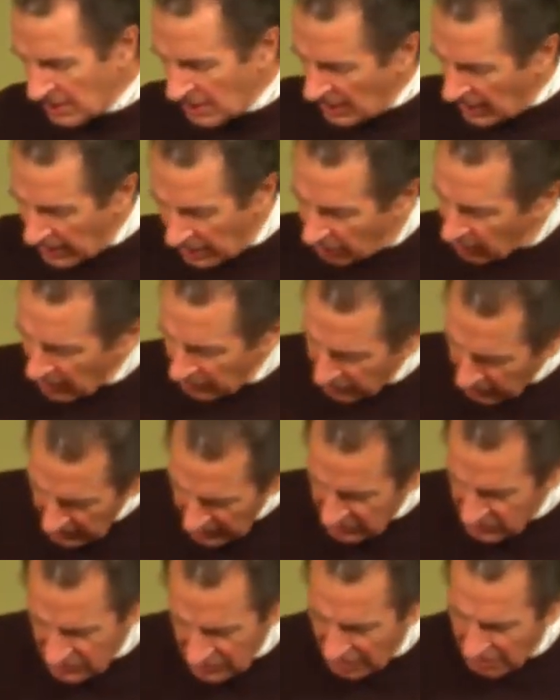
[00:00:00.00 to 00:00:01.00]
However,
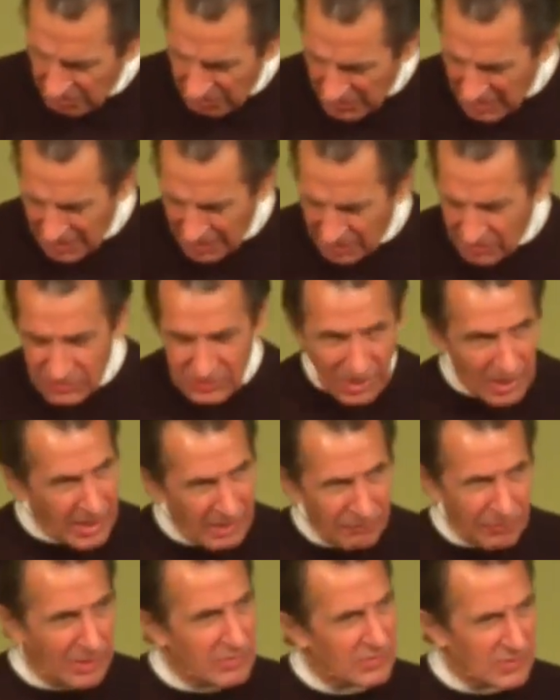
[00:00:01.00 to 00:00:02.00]
in some means,
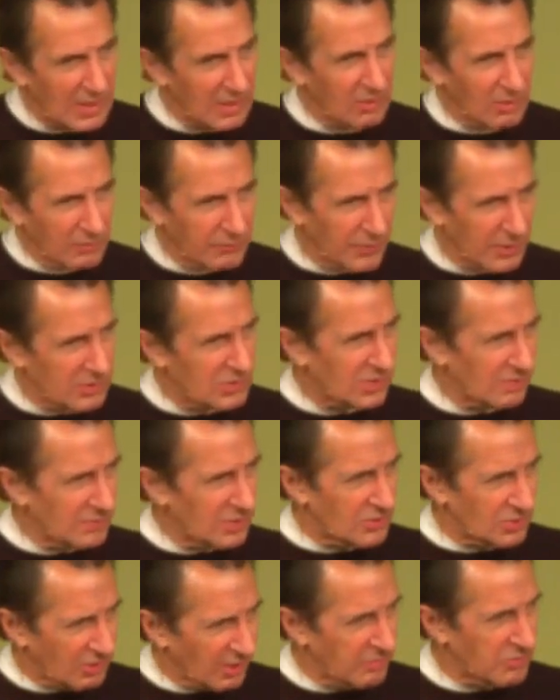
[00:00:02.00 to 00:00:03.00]
every single verse of the
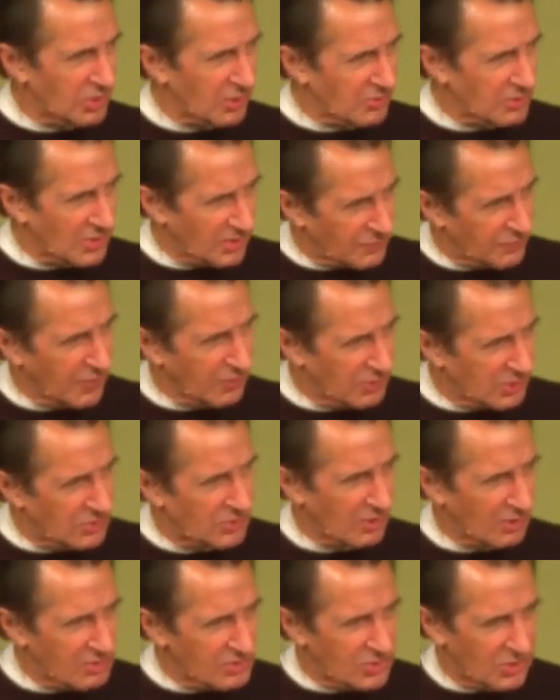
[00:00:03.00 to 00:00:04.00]
scriptures is
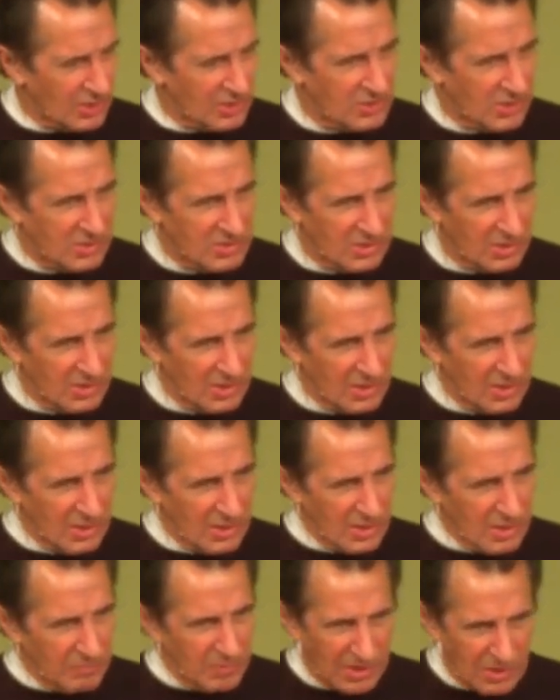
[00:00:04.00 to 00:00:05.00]
focused on Jesus
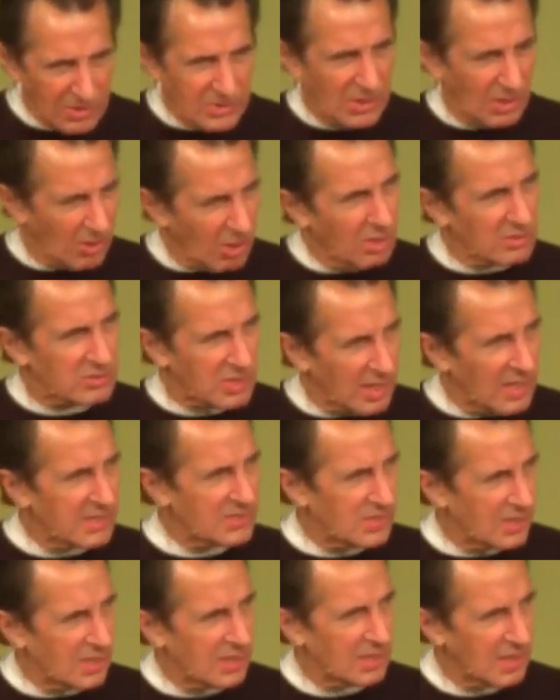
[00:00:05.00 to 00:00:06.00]
because it all
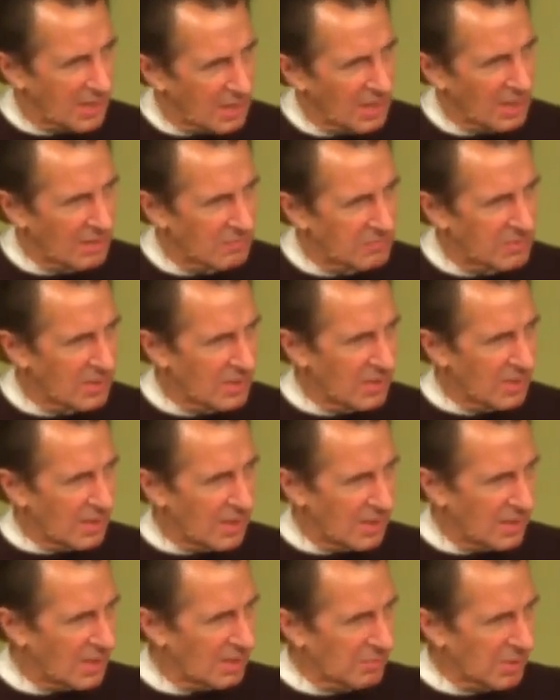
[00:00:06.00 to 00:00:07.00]
ties into him
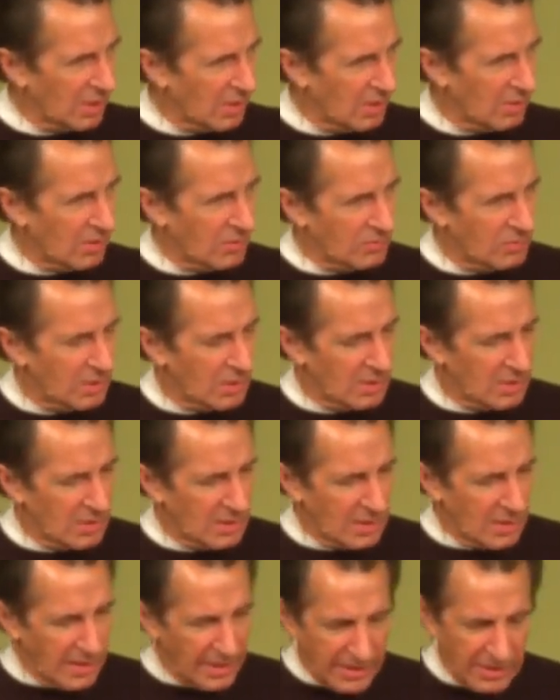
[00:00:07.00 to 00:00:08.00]
and him alone
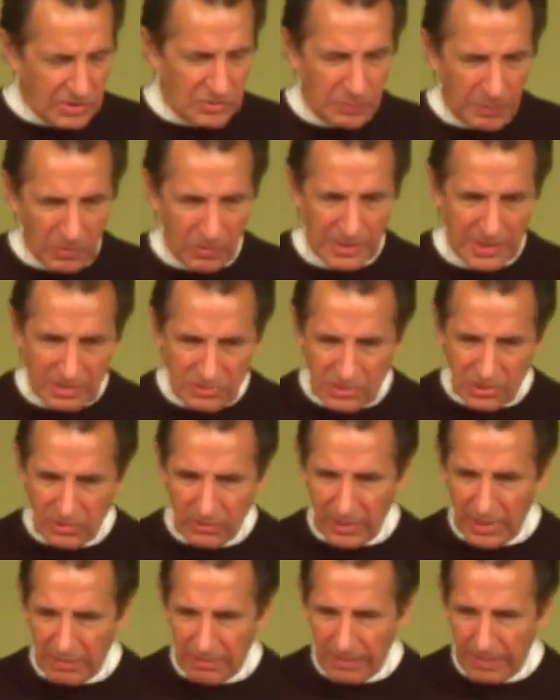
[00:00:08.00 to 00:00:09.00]
and is pointing to
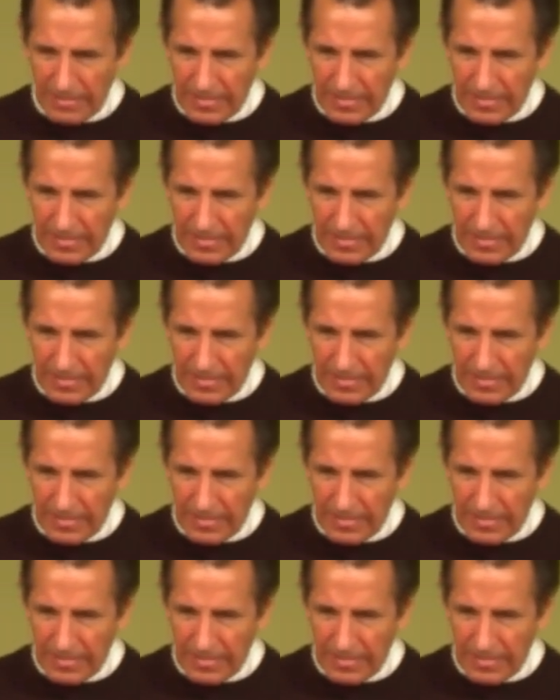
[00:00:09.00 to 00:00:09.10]
him.